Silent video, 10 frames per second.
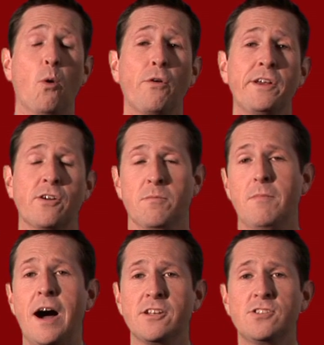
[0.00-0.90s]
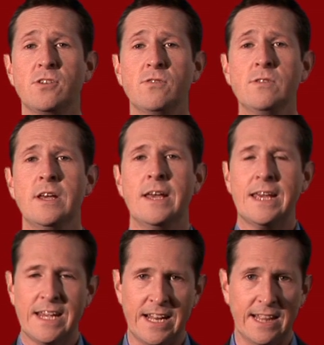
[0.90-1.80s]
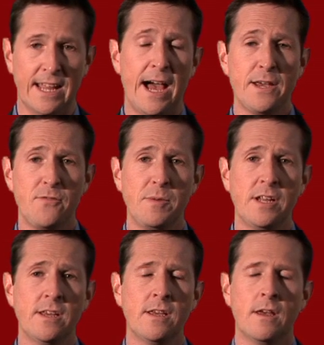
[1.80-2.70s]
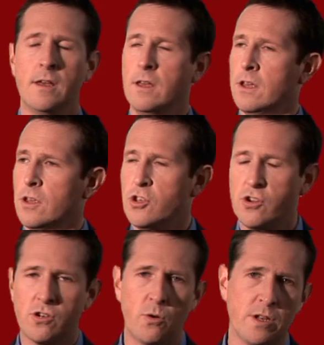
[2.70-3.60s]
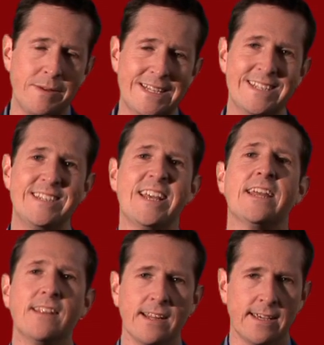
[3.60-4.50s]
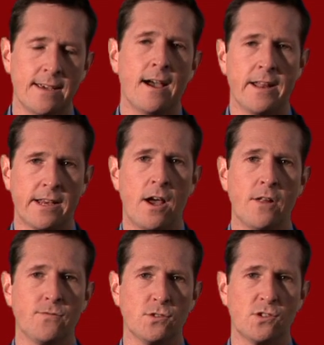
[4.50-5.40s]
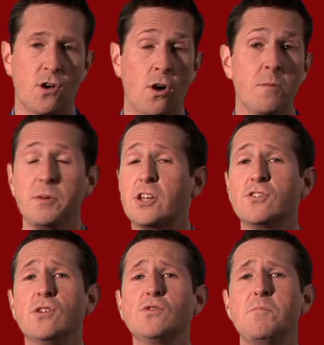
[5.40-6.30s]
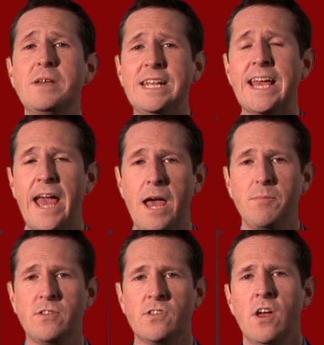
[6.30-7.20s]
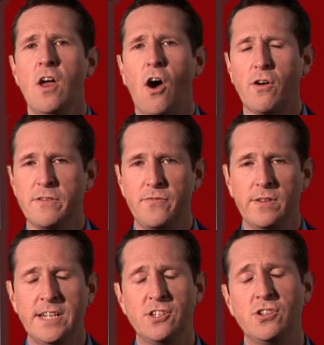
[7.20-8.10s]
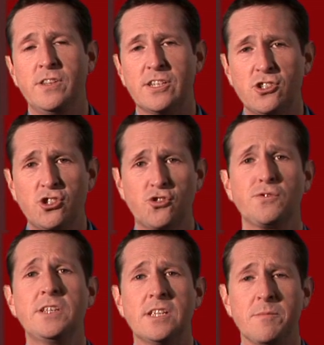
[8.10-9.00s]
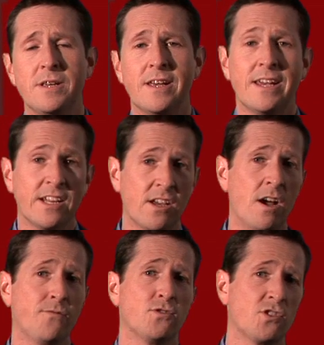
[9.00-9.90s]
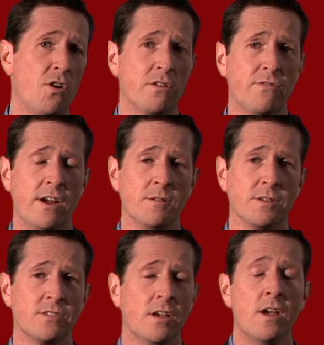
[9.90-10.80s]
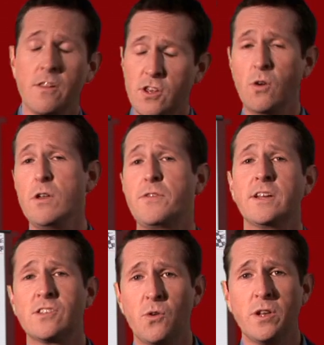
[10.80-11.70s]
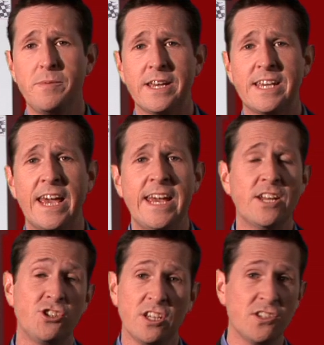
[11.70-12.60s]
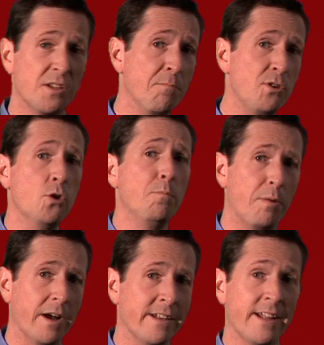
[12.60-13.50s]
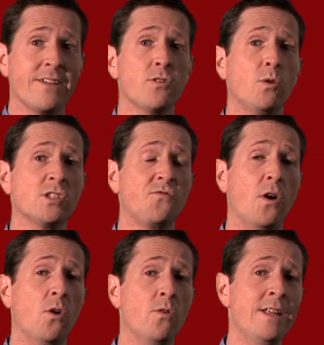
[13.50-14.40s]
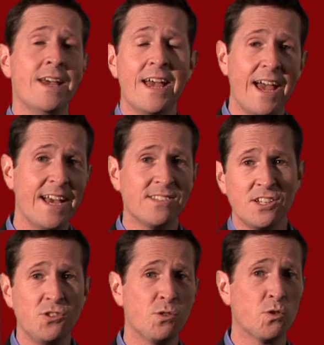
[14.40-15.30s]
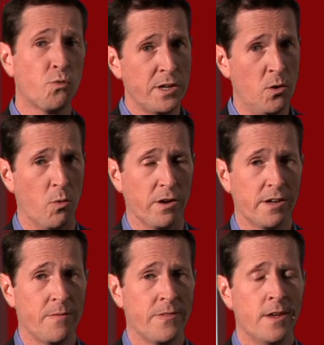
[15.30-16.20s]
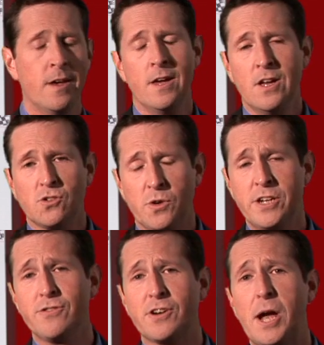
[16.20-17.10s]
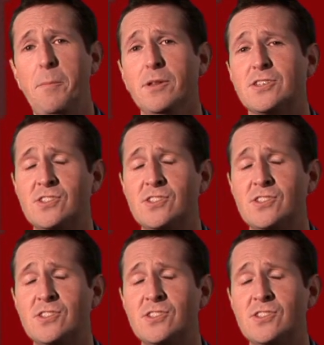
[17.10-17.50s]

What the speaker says: boring or monotone in a live meeting, you're going to be deadly on a conference call because those meeting habits are inflated to the extreme in conference call environments. The only thing that's going to be engaged is the mute button on everyone's phone as they do their real work. So here are a couple of